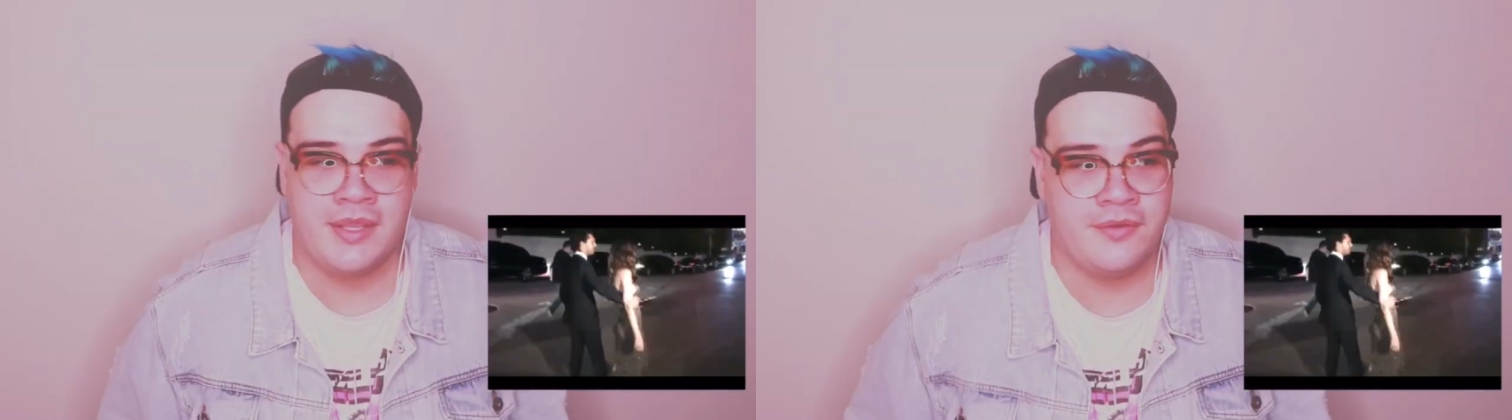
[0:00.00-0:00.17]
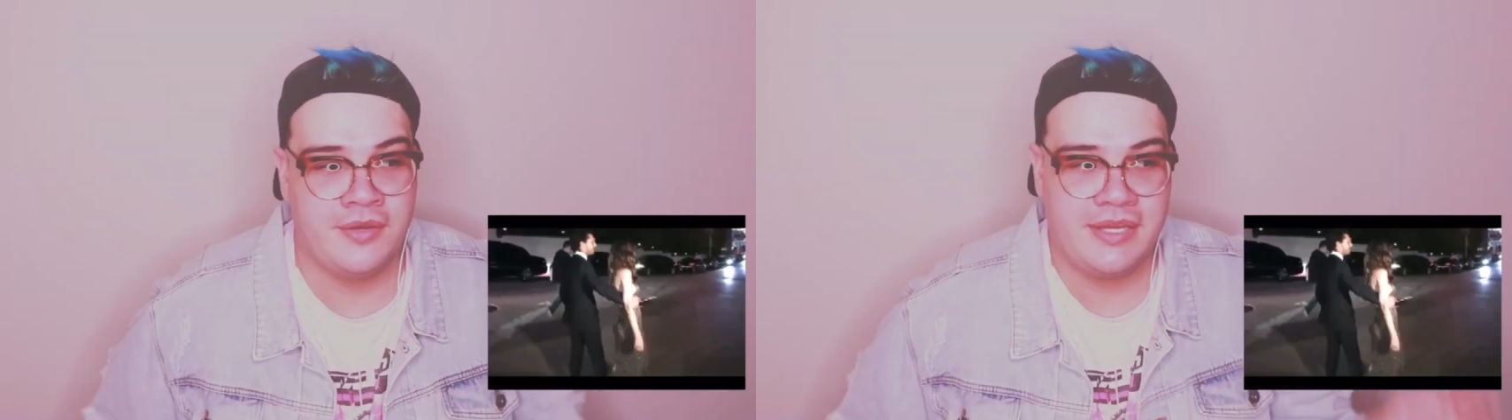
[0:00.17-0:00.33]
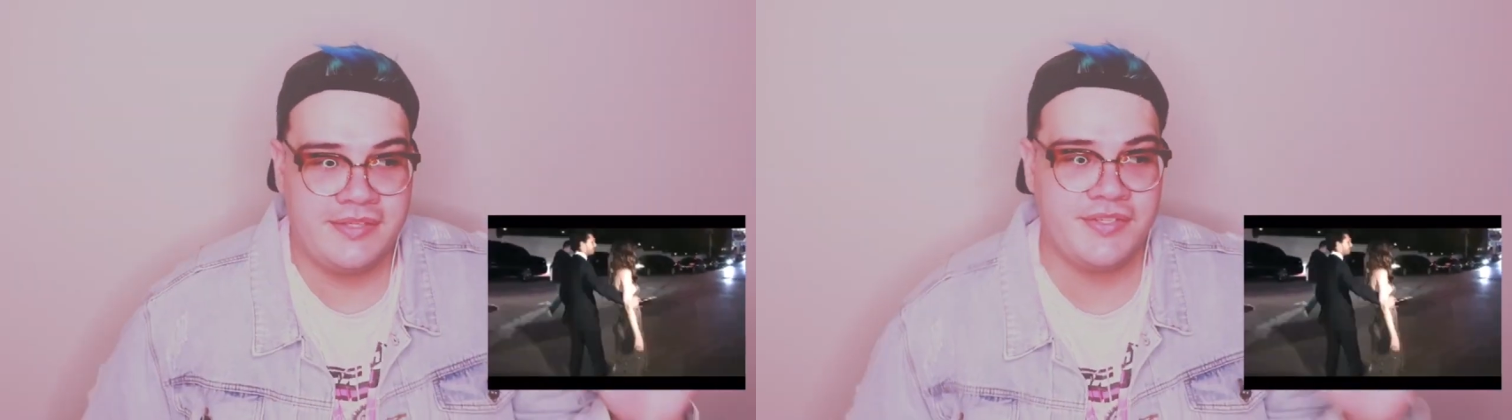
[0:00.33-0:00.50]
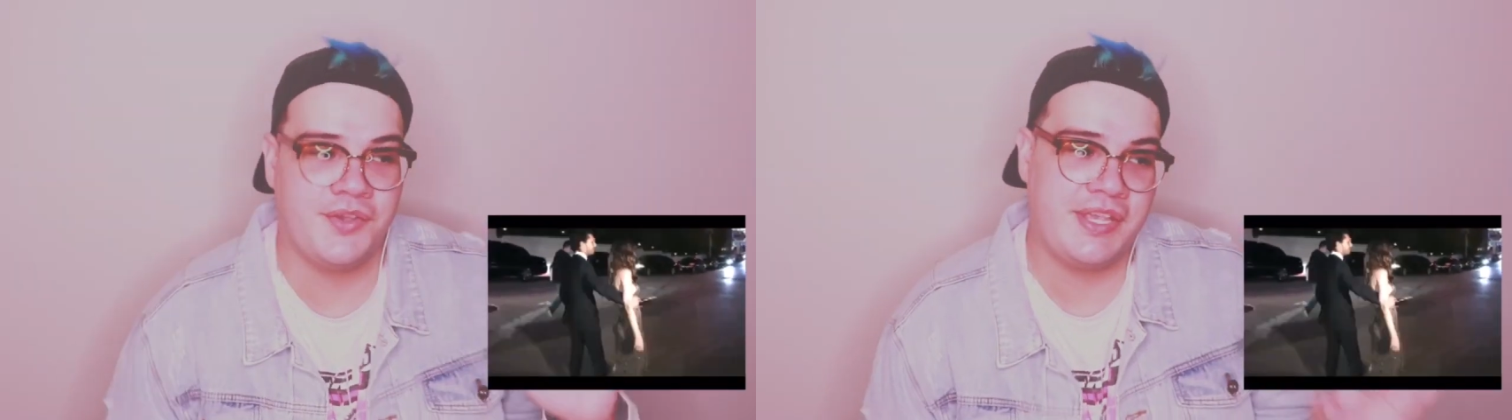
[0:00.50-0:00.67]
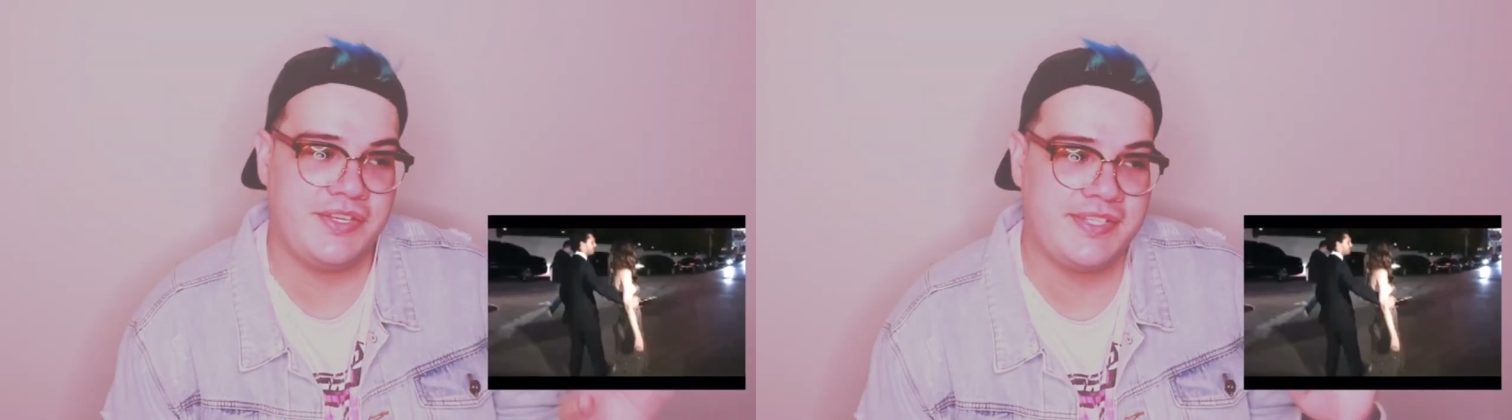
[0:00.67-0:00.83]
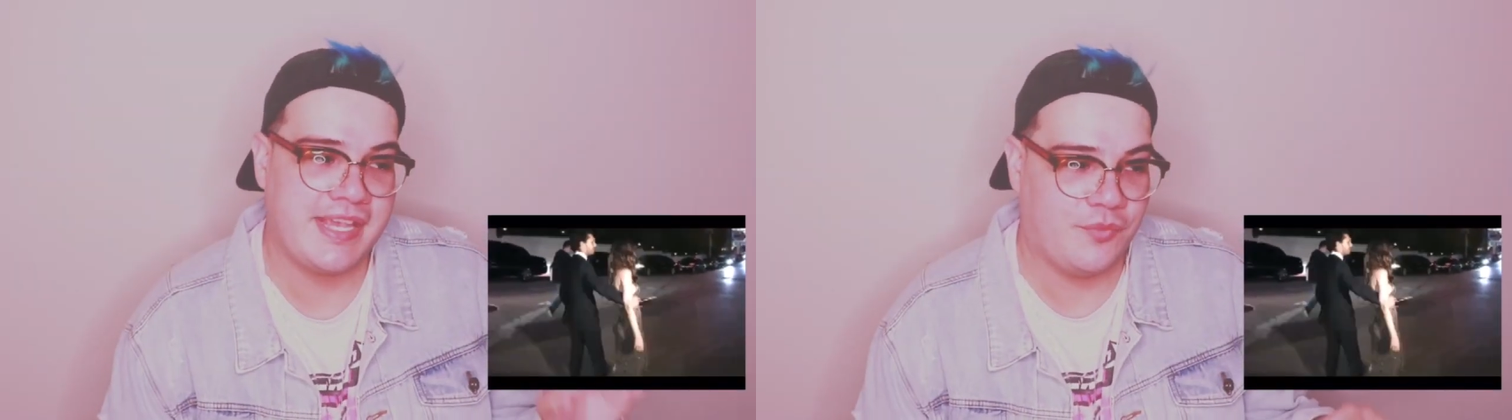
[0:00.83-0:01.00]
Alright, so I
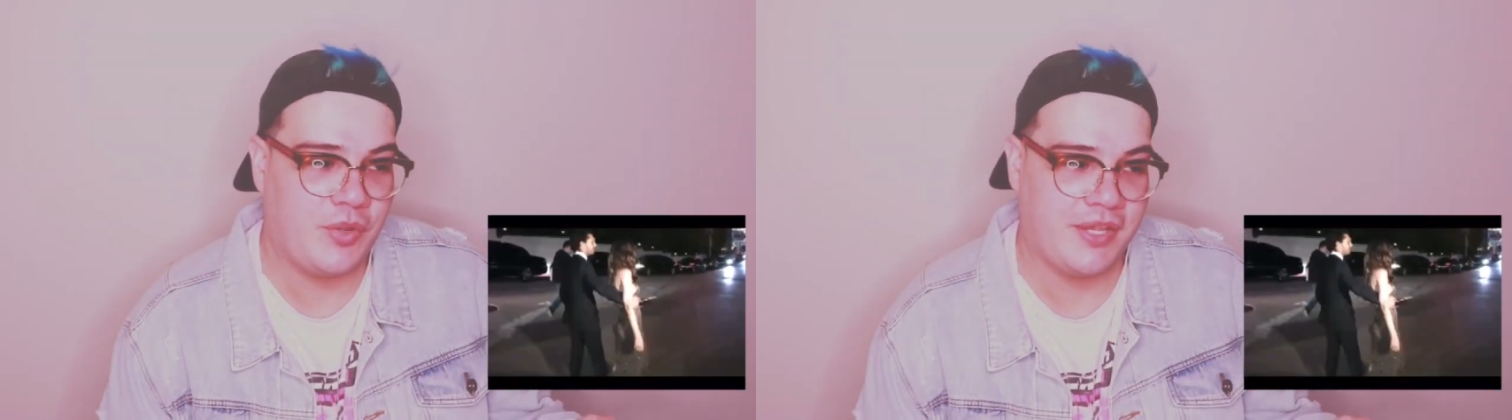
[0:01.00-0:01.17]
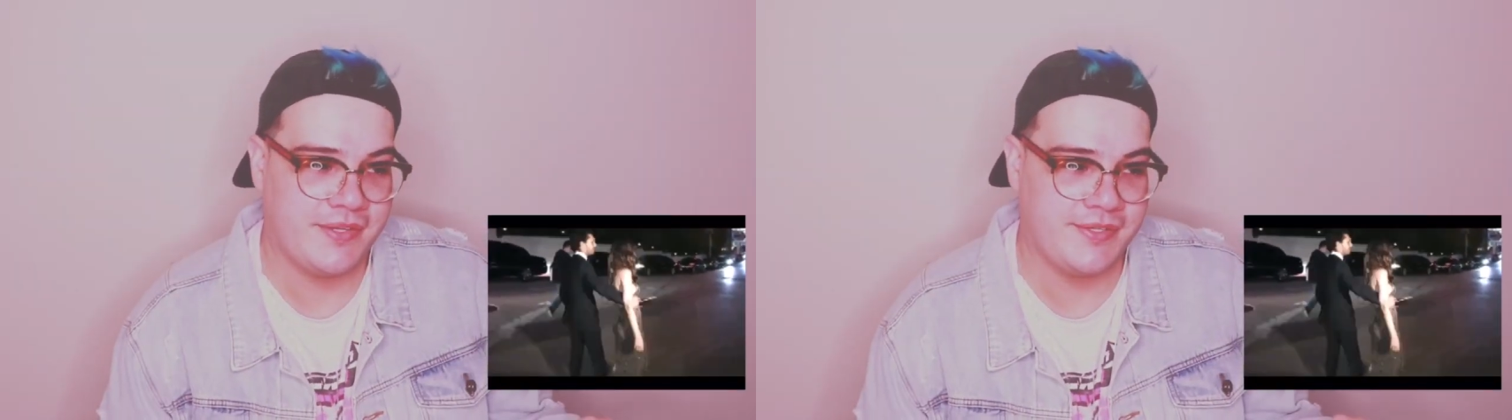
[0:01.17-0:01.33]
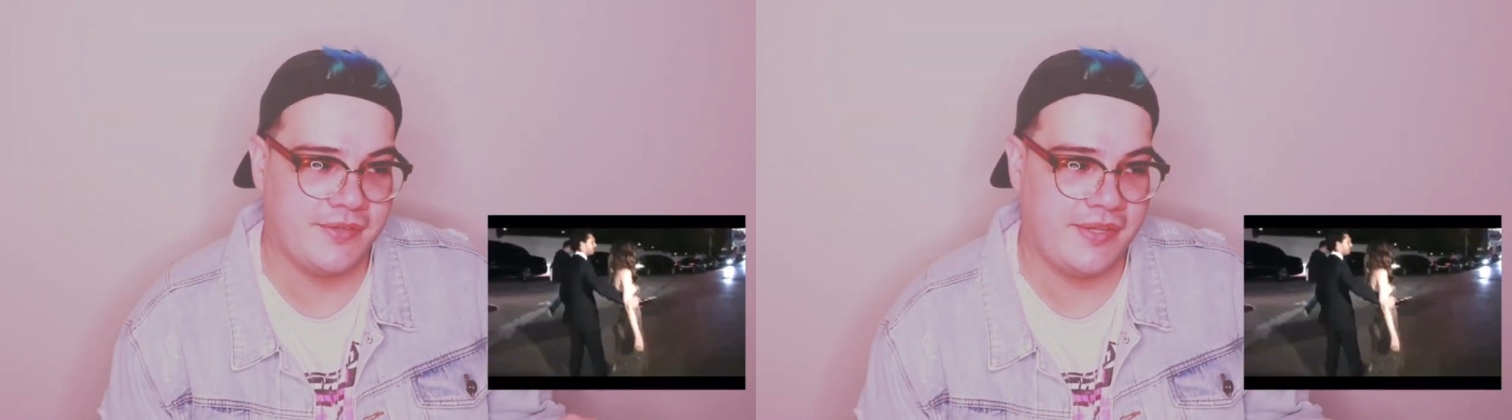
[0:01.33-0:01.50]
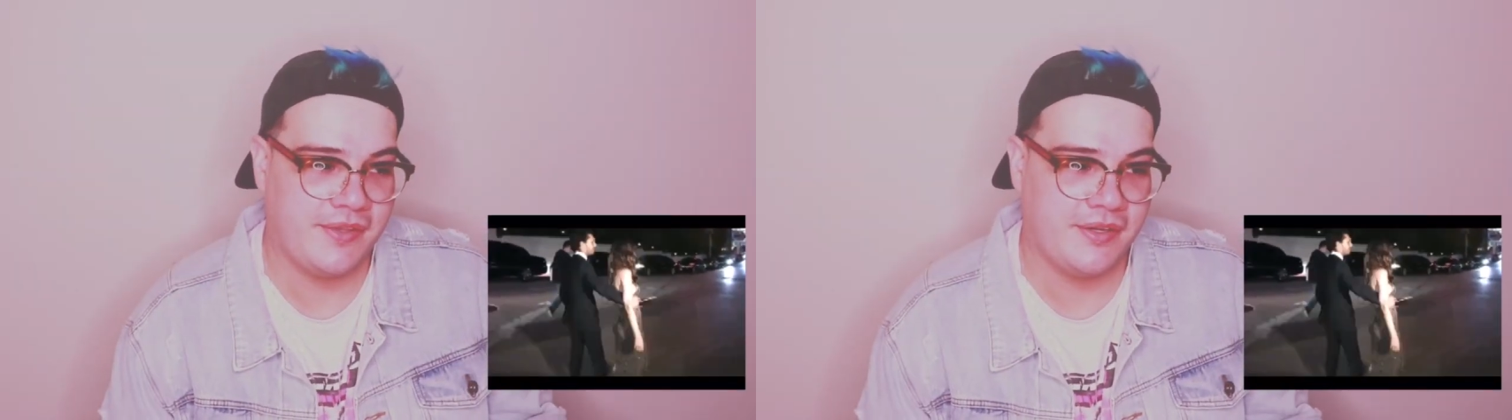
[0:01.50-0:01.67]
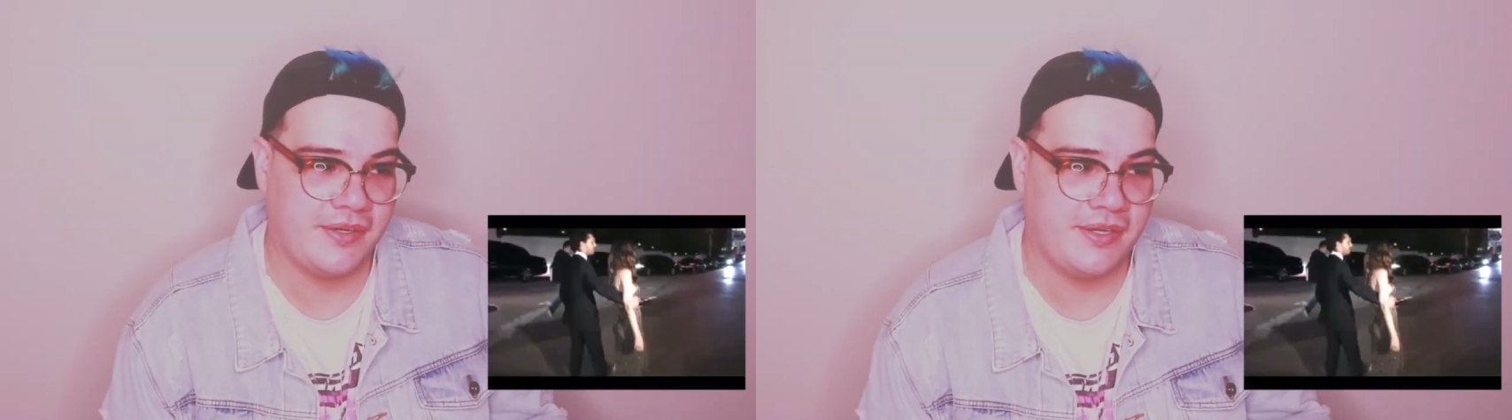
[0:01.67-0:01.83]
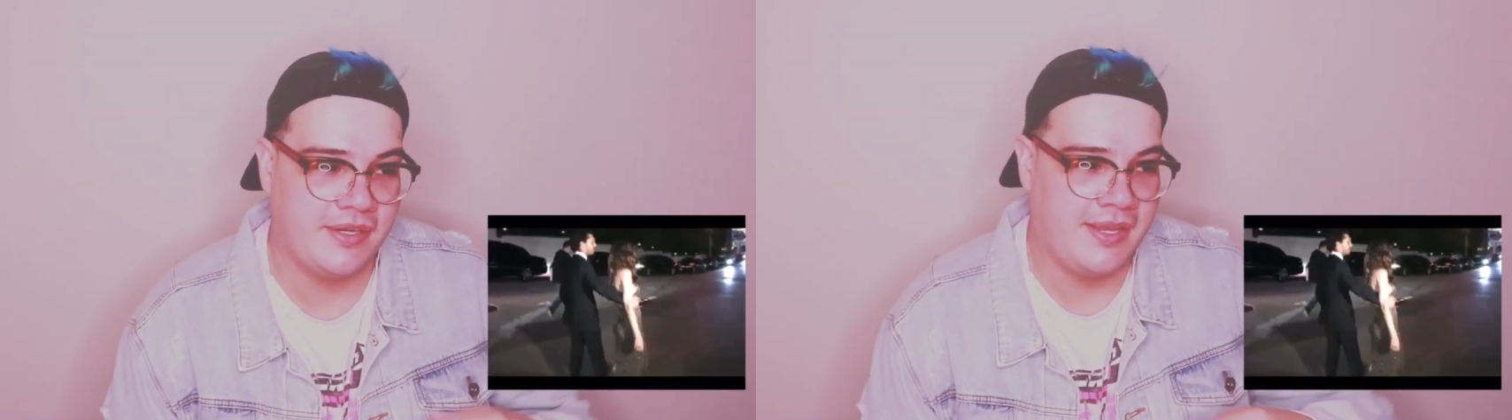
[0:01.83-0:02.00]
just had to pause it right
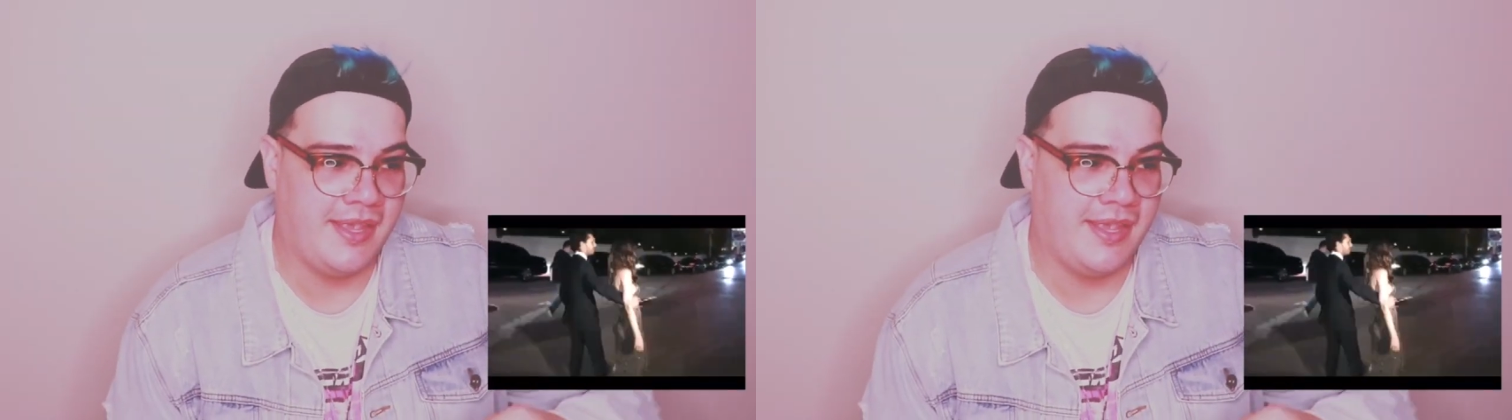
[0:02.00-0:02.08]
there.